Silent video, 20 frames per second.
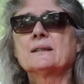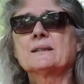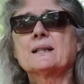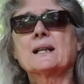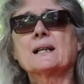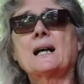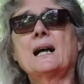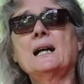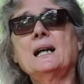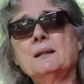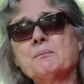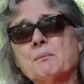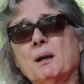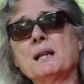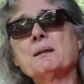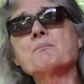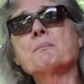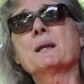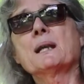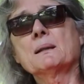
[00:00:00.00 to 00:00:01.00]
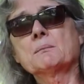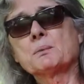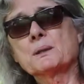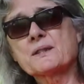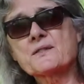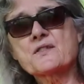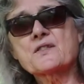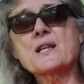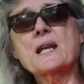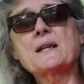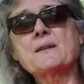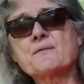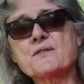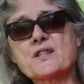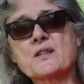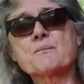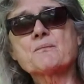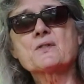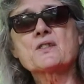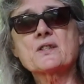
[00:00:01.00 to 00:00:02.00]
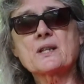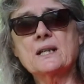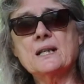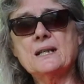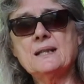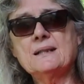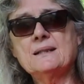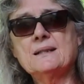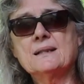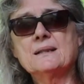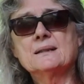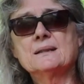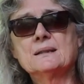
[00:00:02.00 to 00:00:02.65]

that I might be able to save some seed